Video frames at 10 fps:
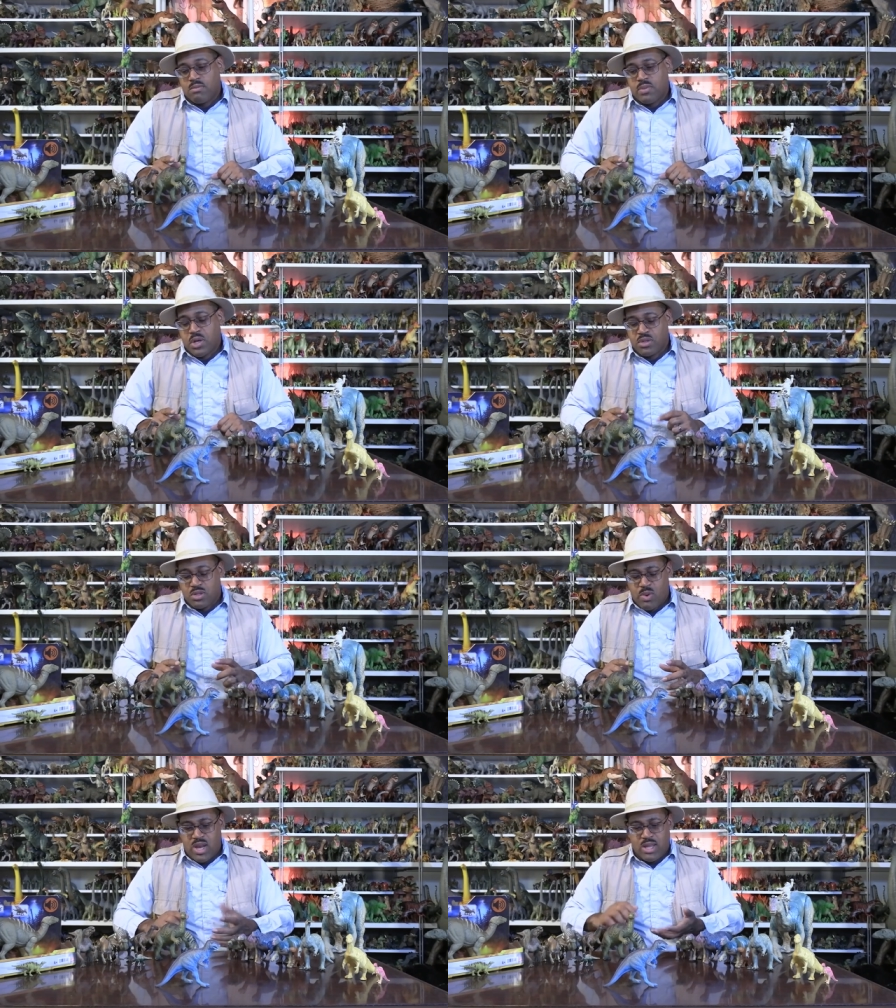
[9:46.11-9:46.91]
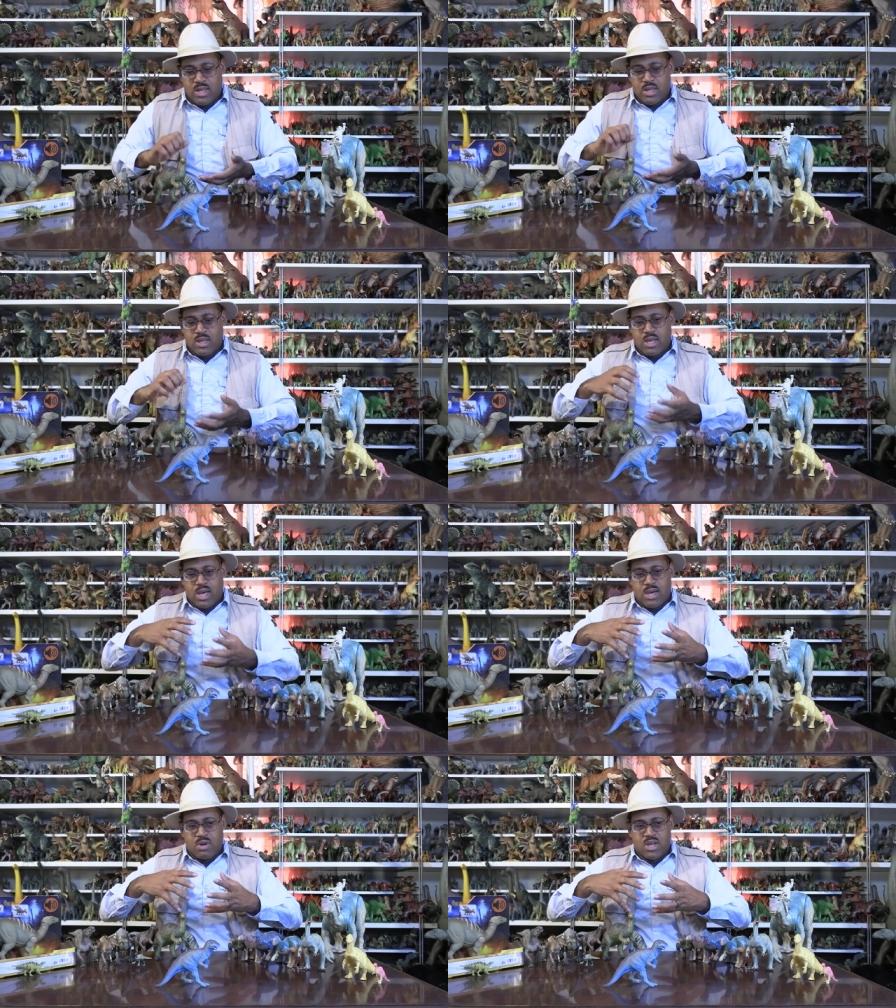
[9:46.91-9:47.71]
post wedding
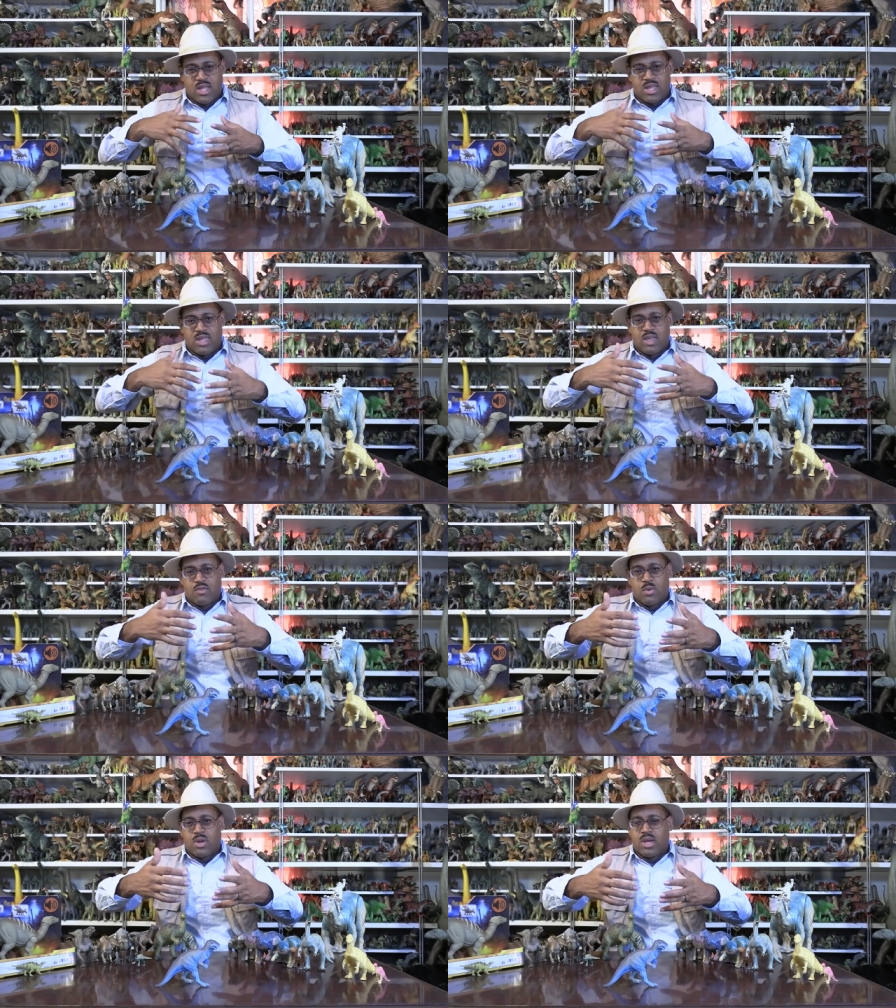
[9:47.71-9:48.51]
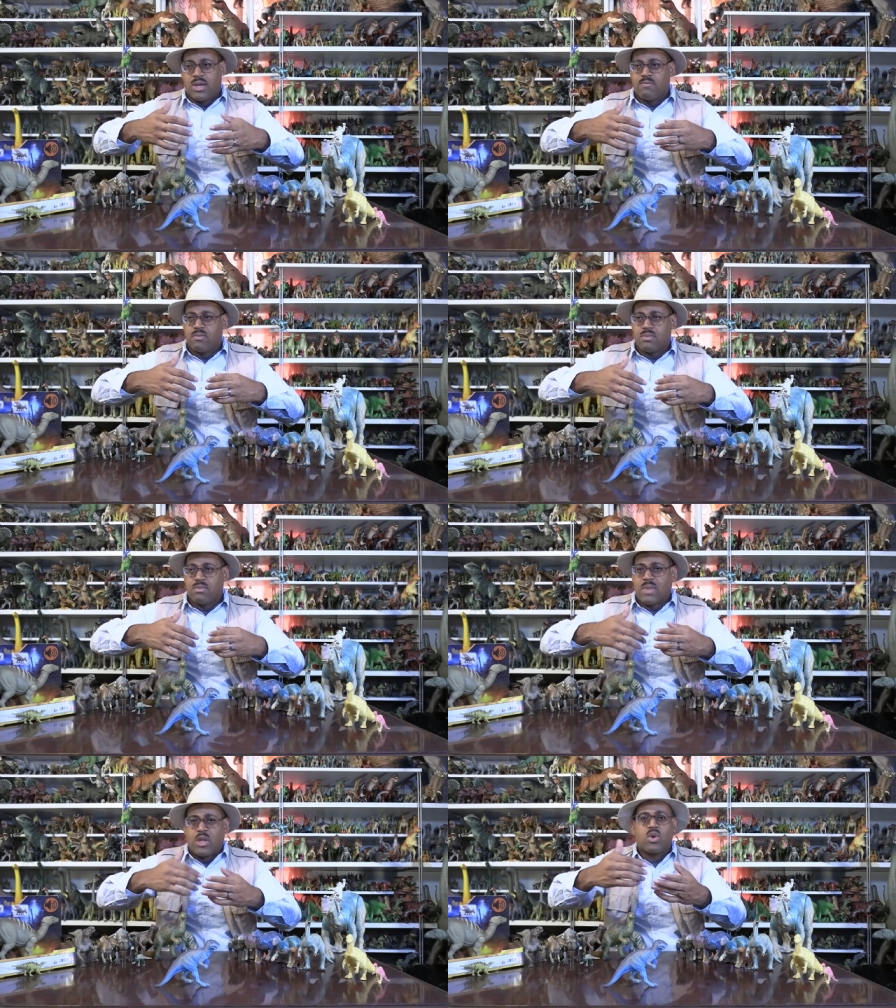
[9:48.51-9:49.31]
uh, what do you call it give uh,
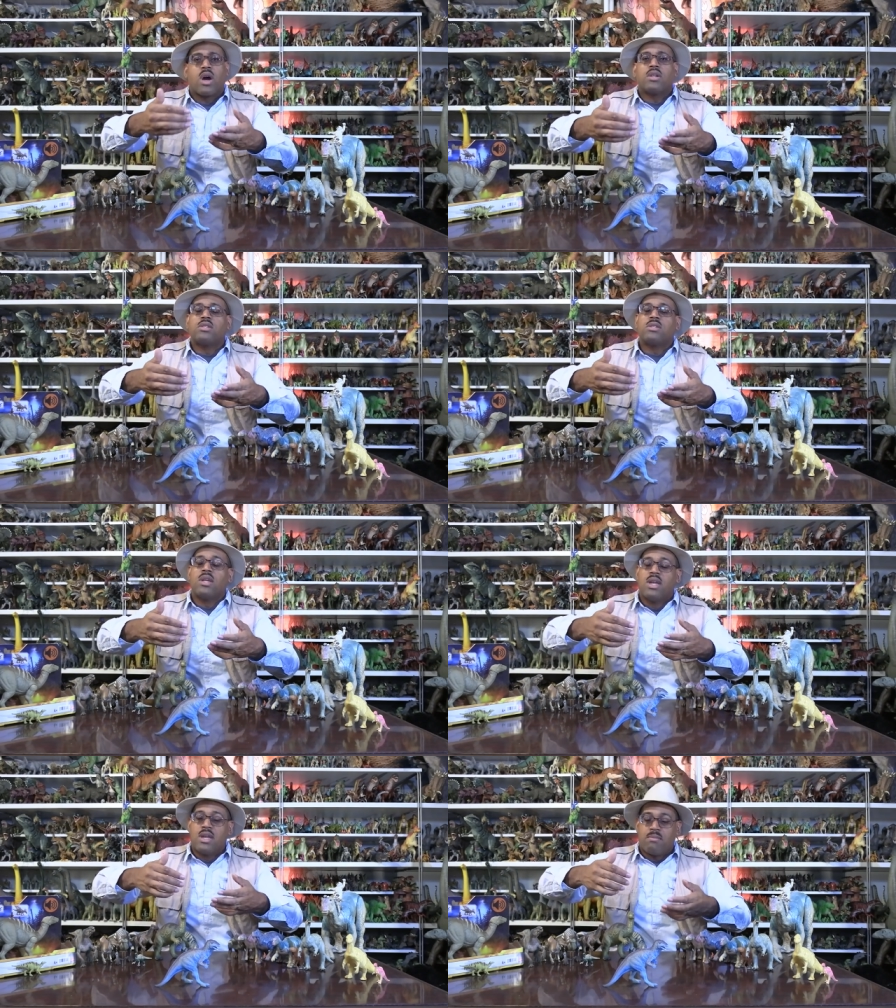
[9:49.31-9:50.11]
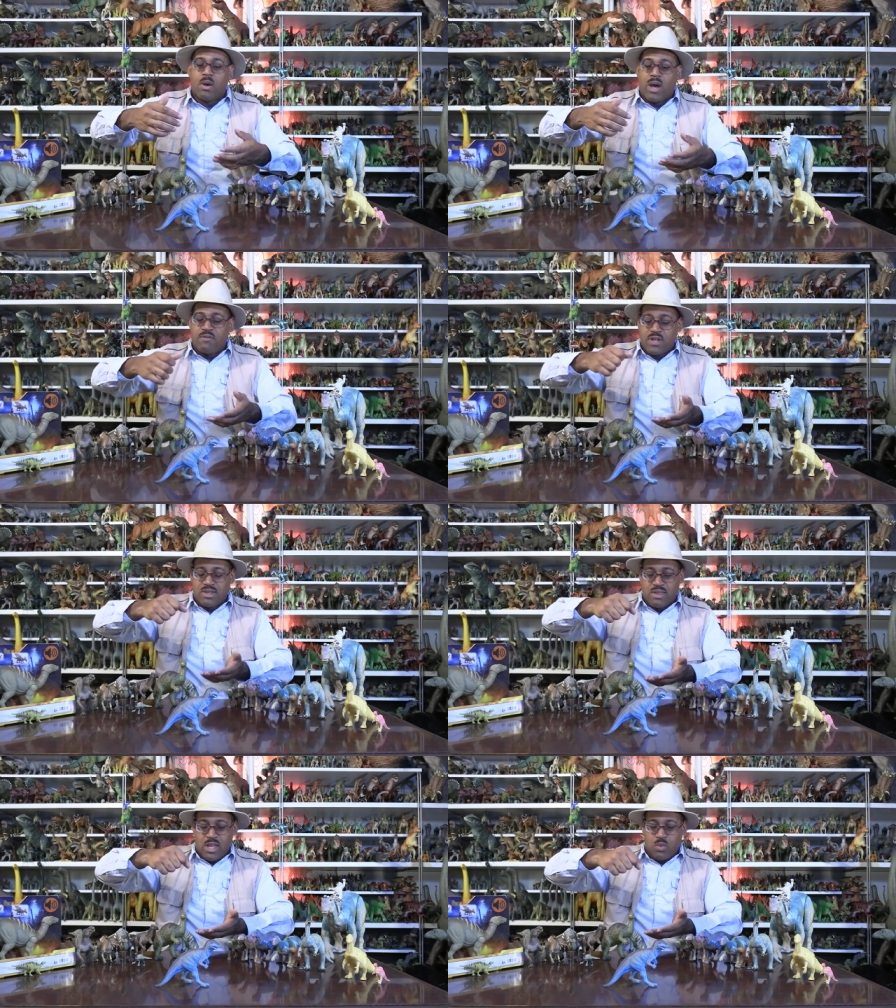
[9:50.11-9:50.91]
thank you cards my wife did a
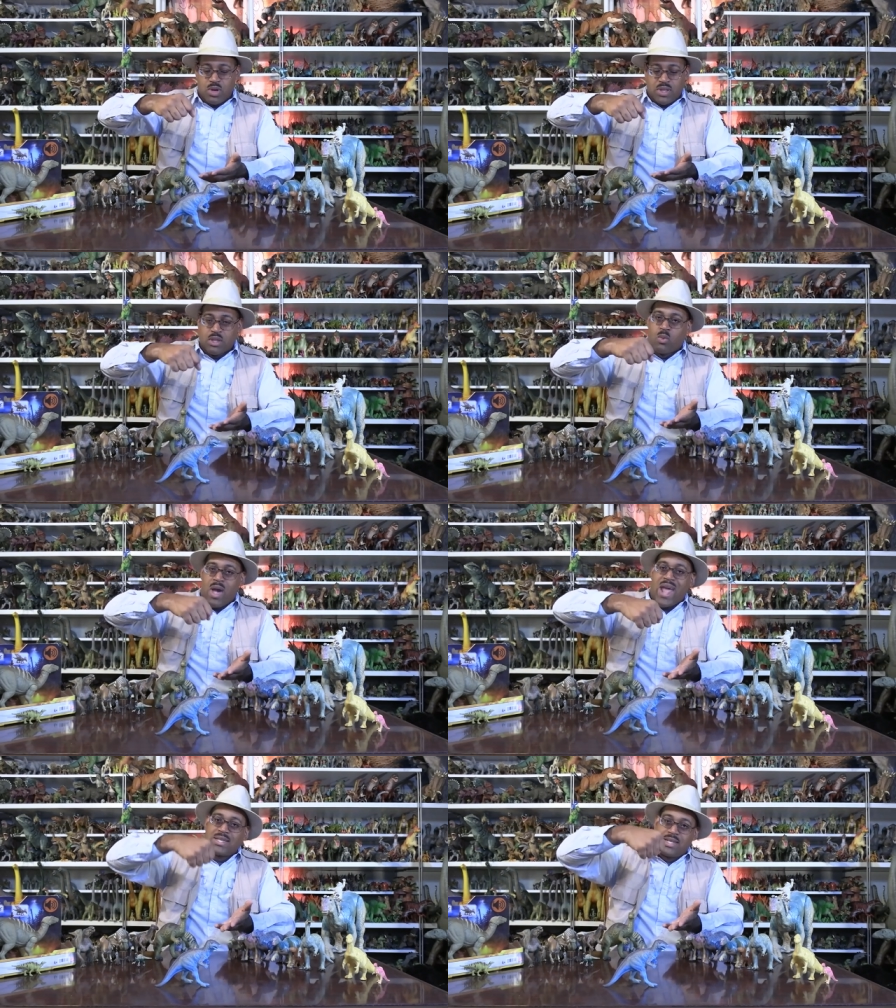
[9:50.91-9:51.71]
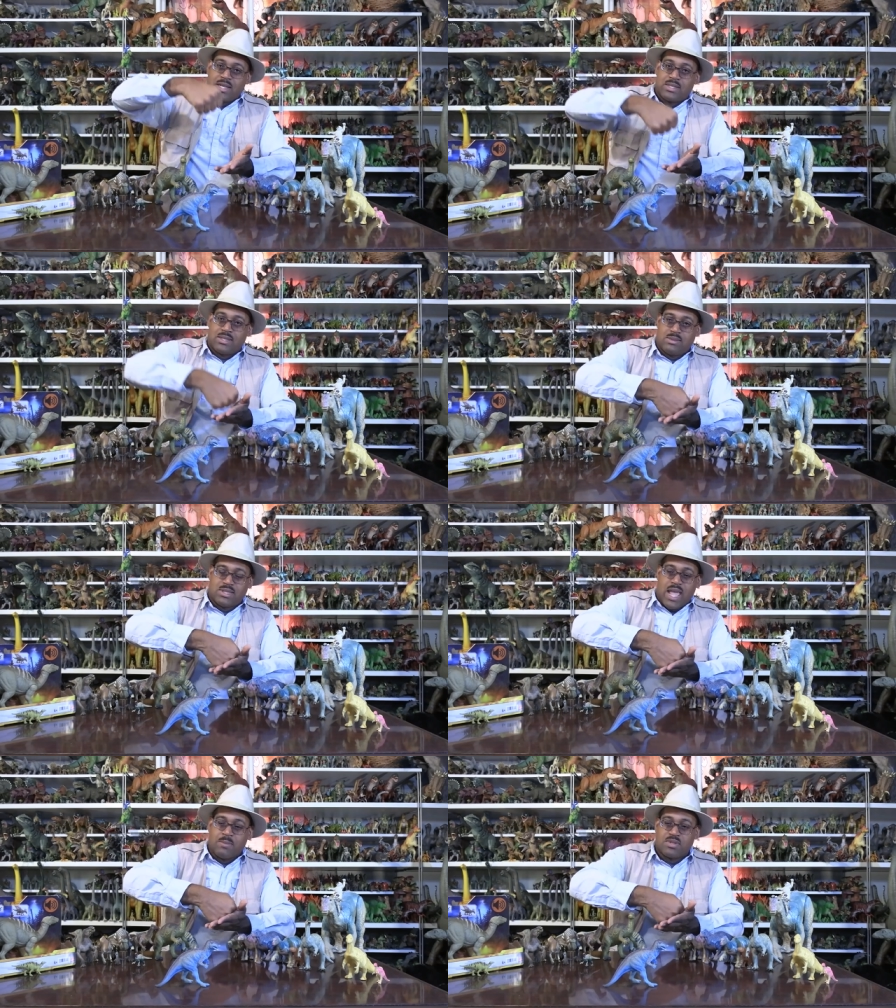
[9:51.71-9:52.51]
thing where it's like the wax and it's
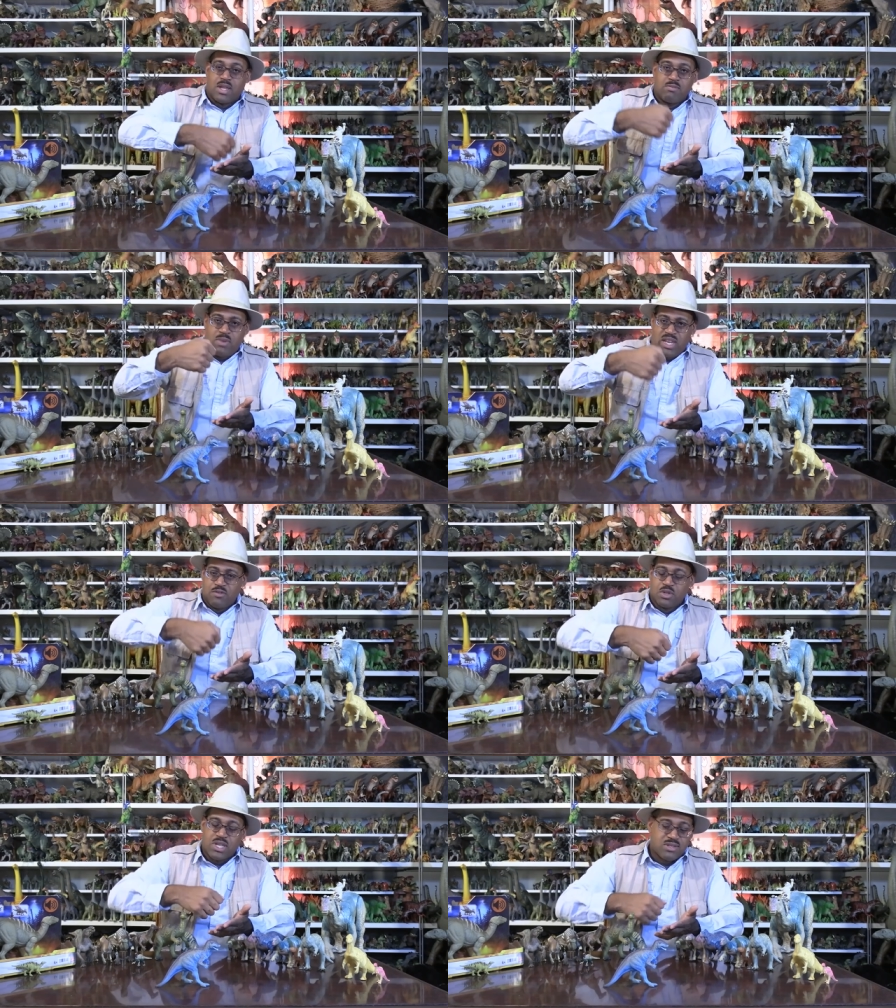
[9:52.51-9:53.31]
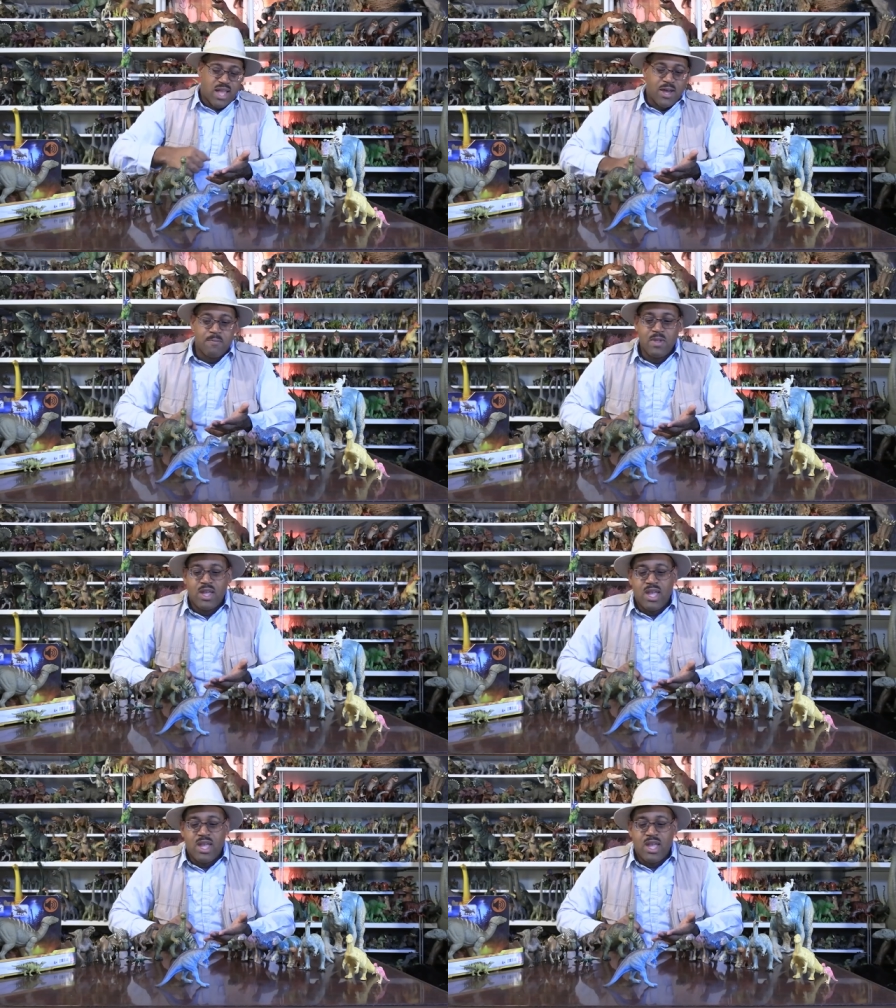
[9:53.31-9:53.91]
stamps like medieval style.